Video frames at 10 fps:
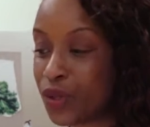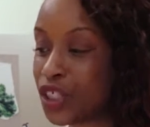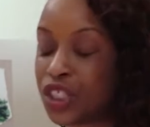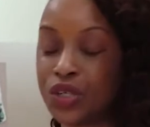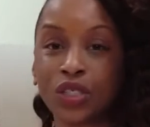You're
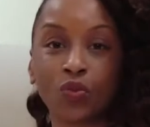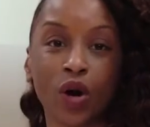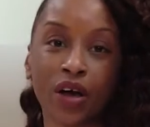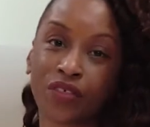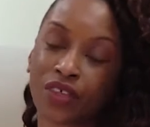just using
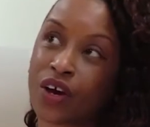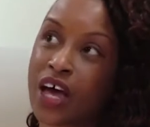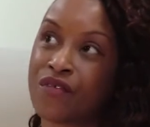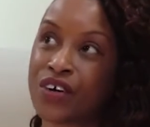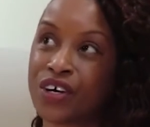
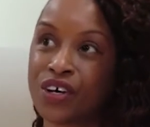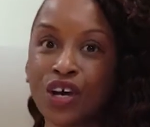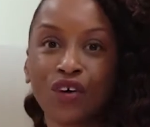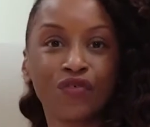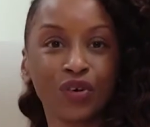whatever
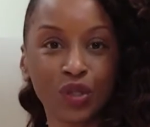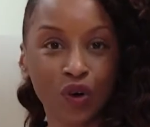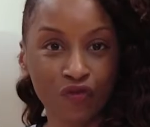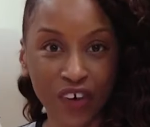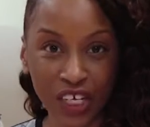fruit
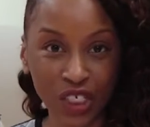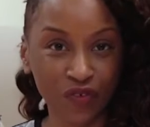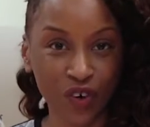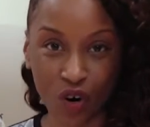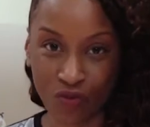or veg
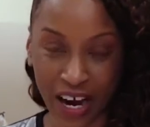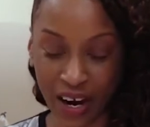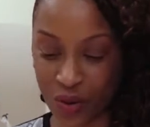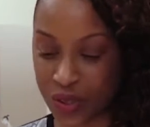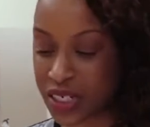you've got
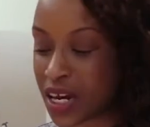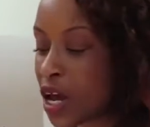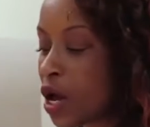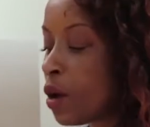around.